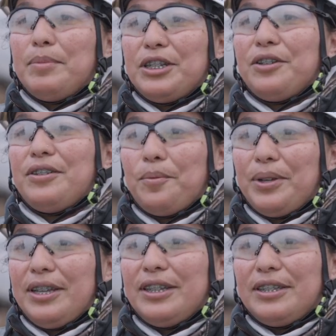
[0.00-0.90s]
this
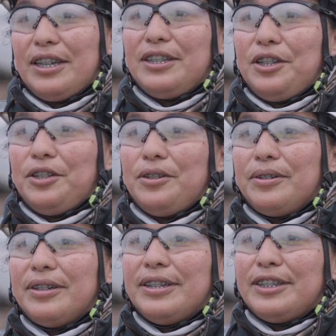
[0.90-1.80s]
past year,
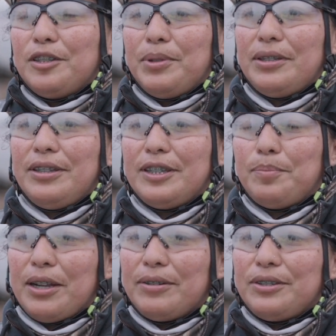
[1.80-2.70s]
I shot everything with
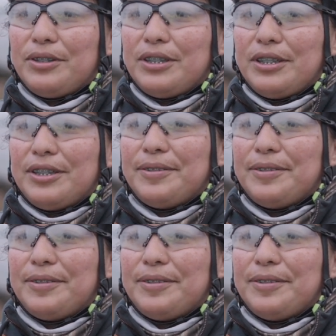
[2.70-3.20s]
the A7S